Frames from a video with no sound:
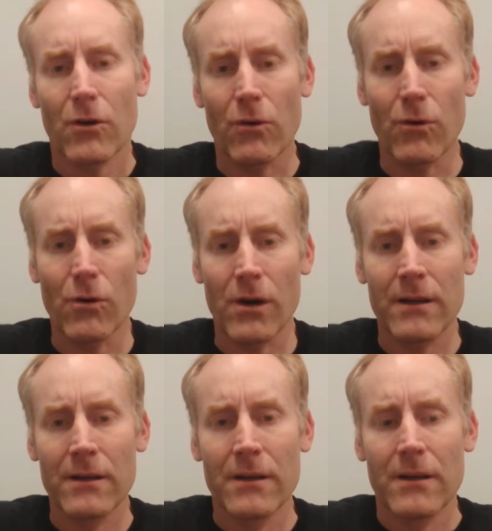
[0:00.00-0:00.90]

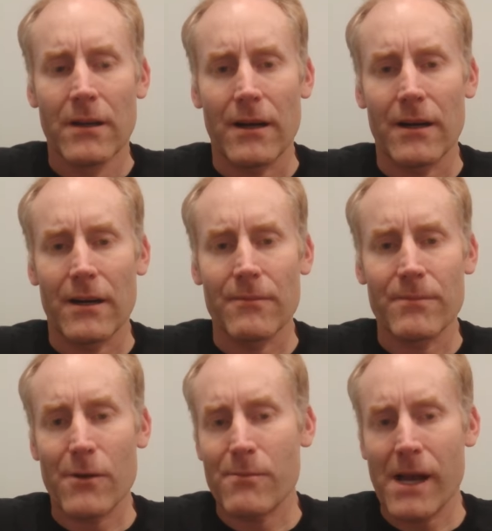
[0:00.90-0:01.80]
or um,
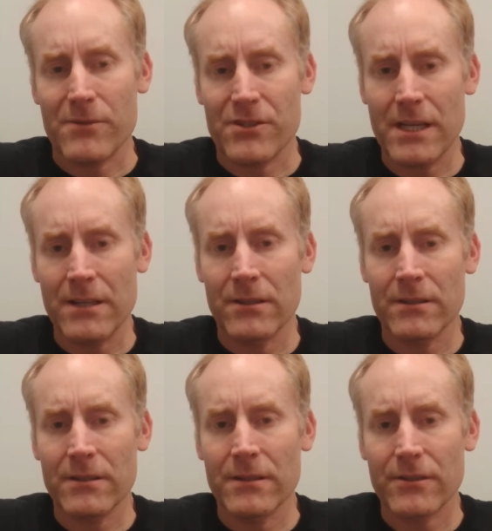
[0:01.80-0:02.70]
you know, perhaps
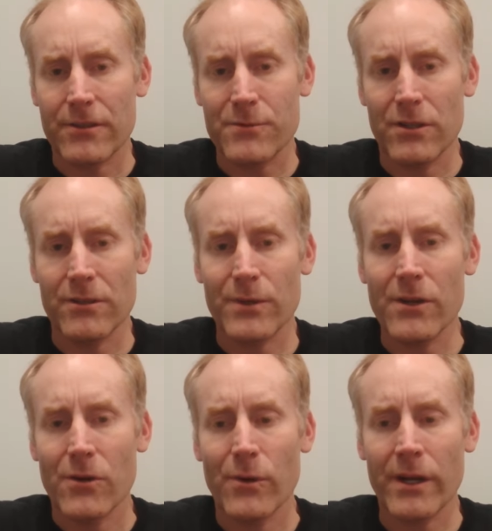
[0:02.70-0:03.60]
xenon, krypton.
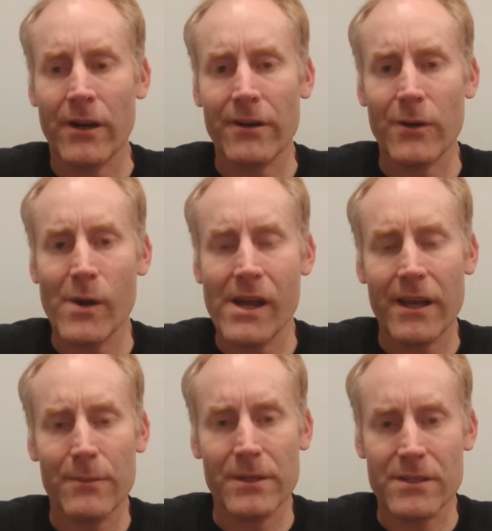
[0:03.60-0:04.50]
We're, we're currently
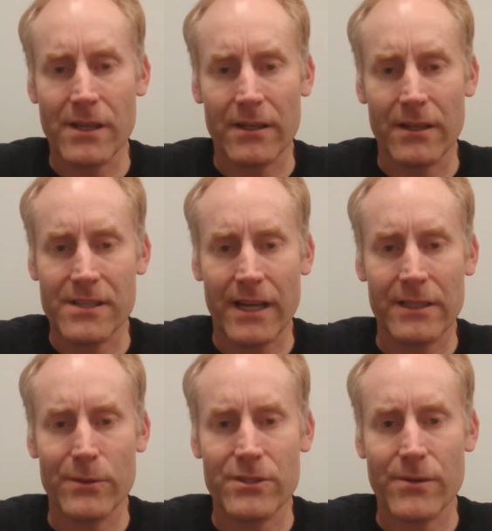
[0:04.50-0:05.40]
weighing up ex
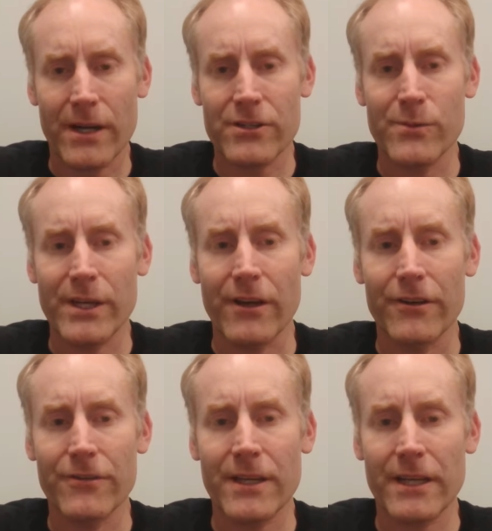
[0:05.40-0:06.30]
exactly which direction we
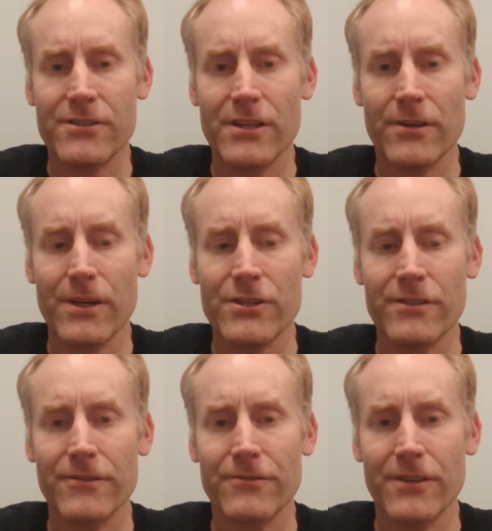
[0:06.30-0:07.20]
go for the next
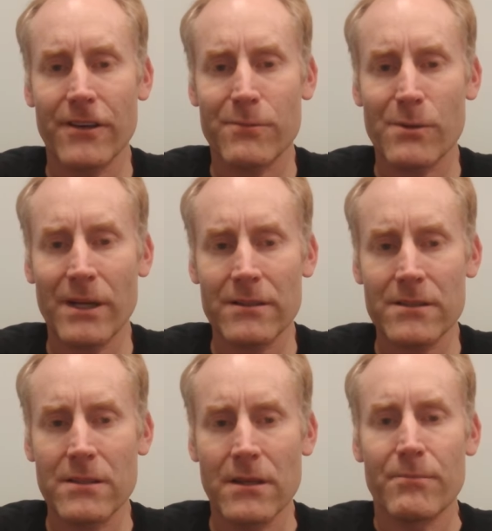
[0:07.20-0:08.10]
generation of, of propellants.